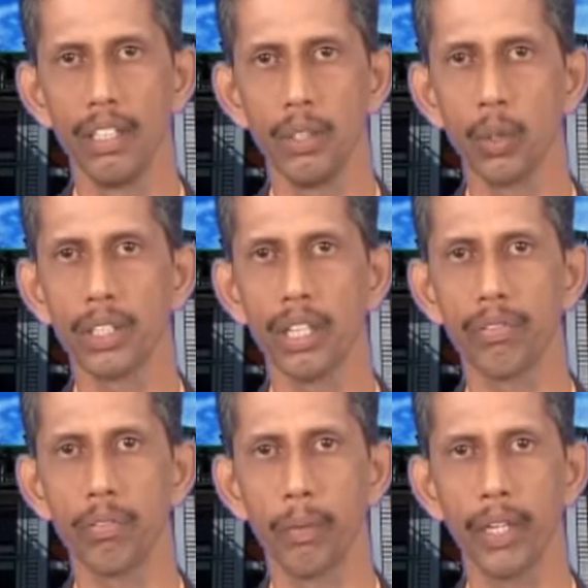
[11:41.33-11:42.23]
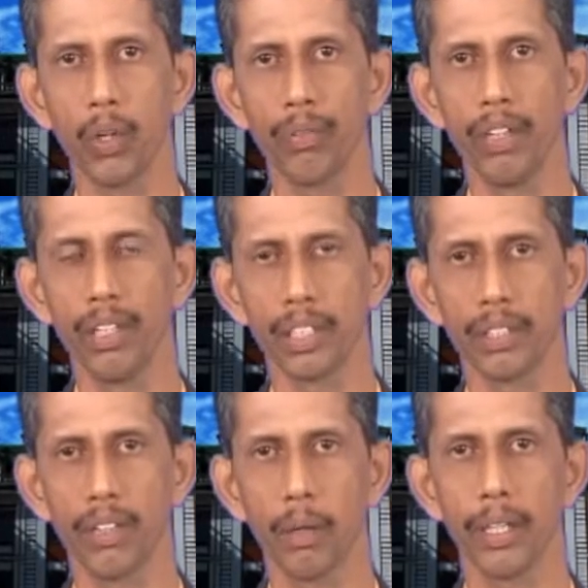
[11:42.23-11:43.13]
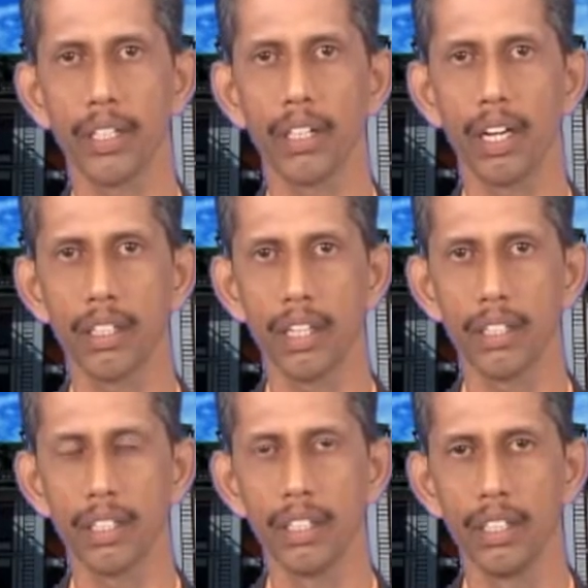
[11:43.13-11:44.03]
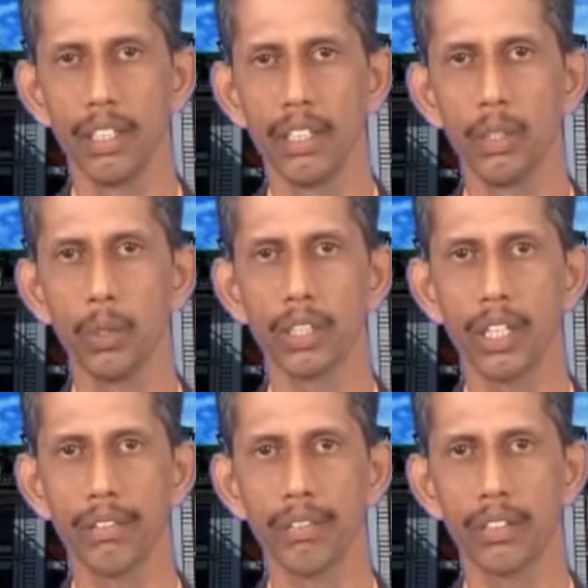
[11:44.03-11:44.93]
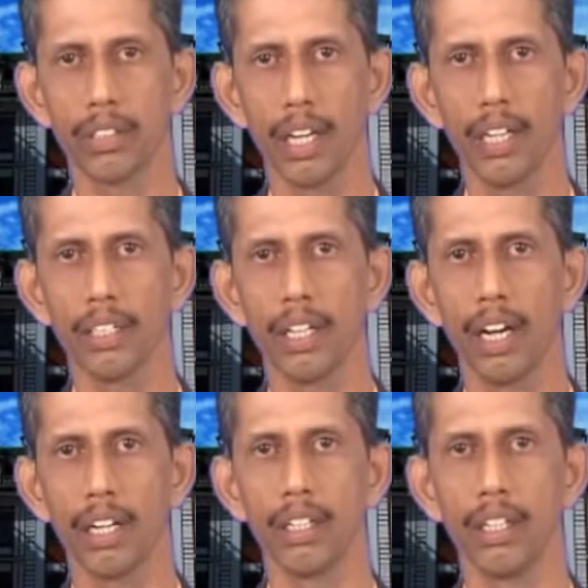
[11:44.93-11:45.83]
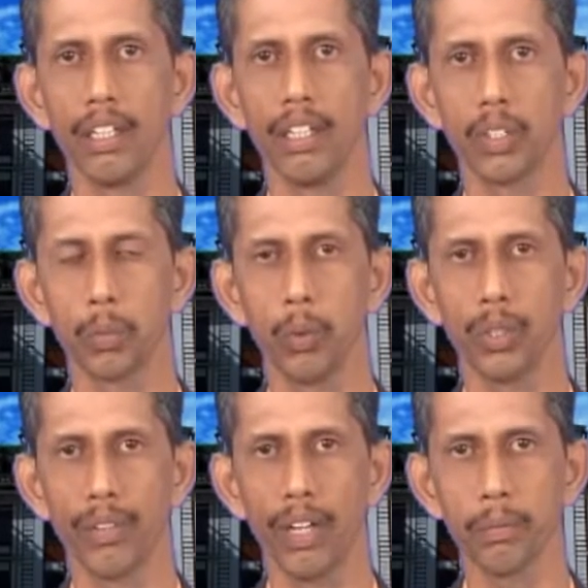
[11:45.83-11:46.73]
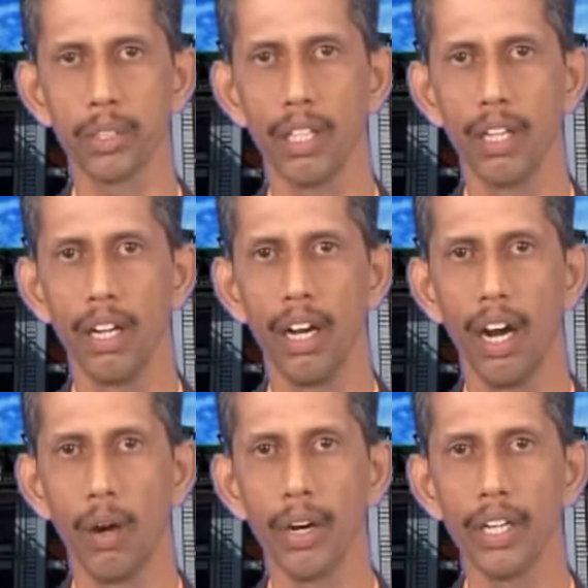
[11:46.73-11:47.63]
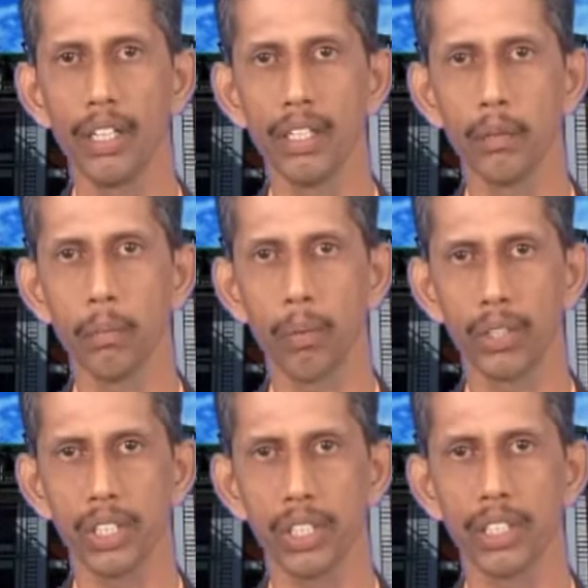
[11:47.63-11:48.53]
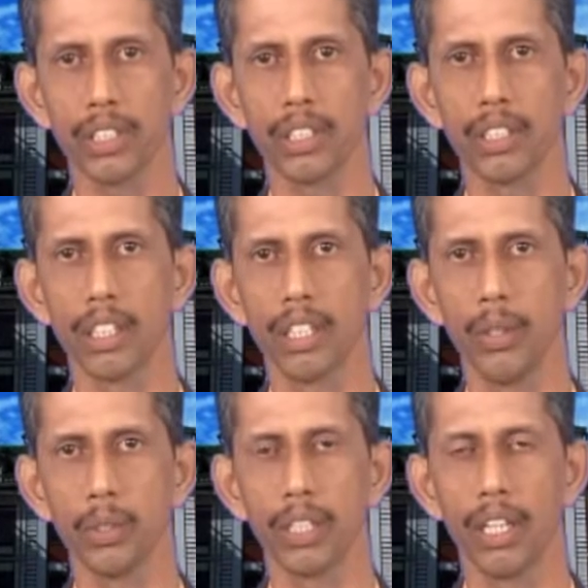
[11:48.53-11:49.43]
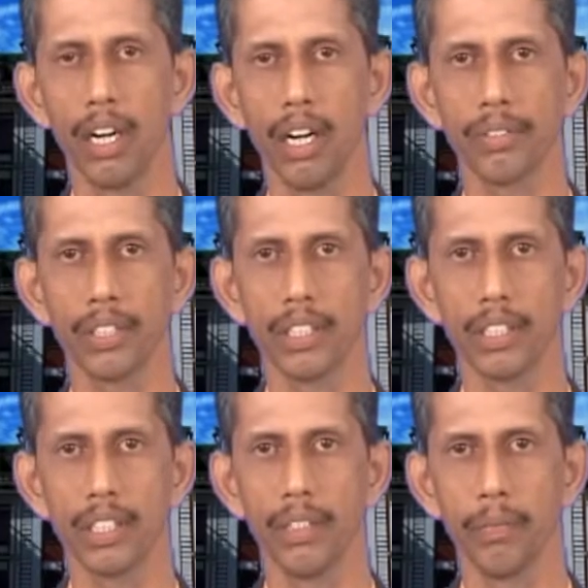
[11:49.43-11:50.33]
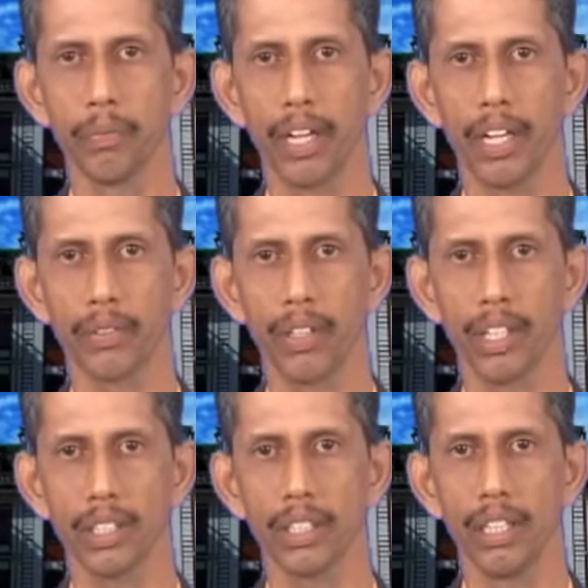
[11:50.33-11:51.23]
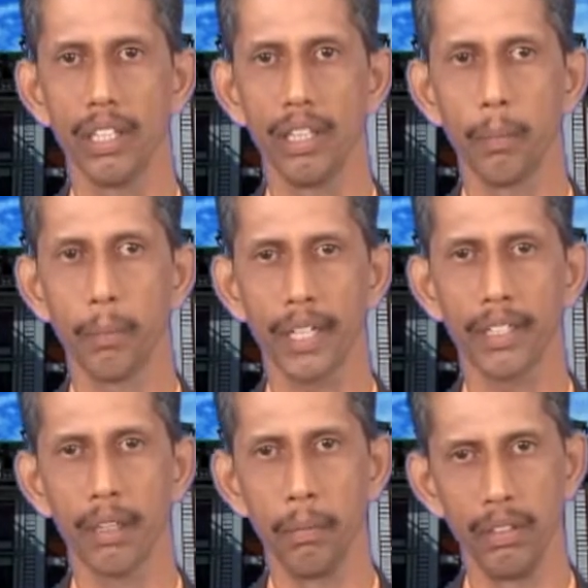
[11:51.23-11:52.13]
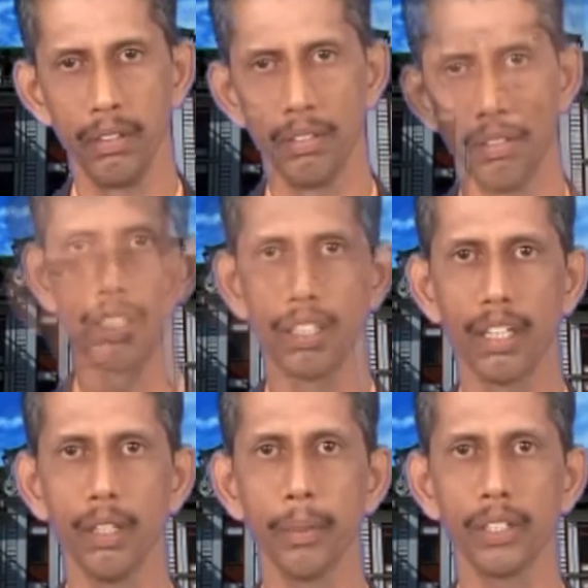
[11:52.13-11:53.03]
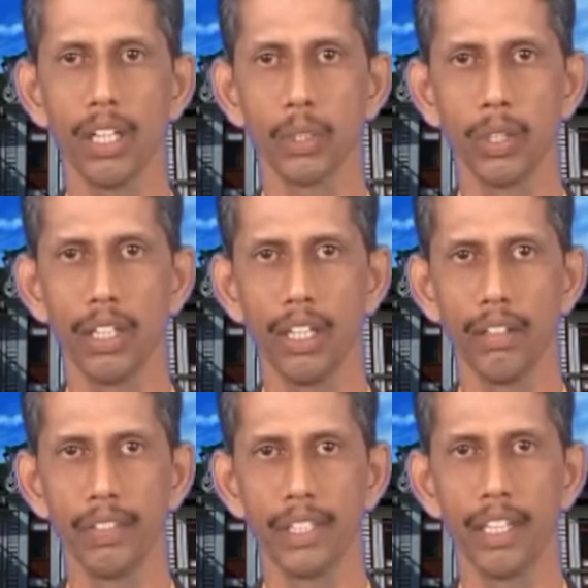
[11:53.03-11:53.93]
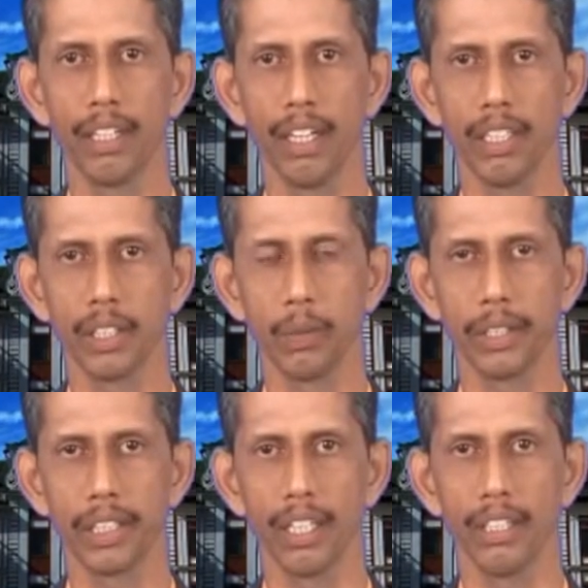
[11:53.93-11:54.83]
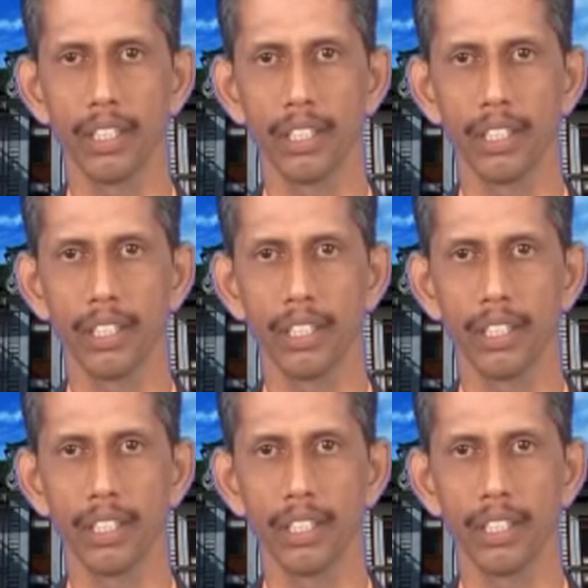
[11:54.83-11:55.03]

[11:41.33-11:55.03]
use of microfillers for making concrete, use of tight and smooth forms, avoiding projections, curves, offsets as far as practicable. Creep is also a physical cause which can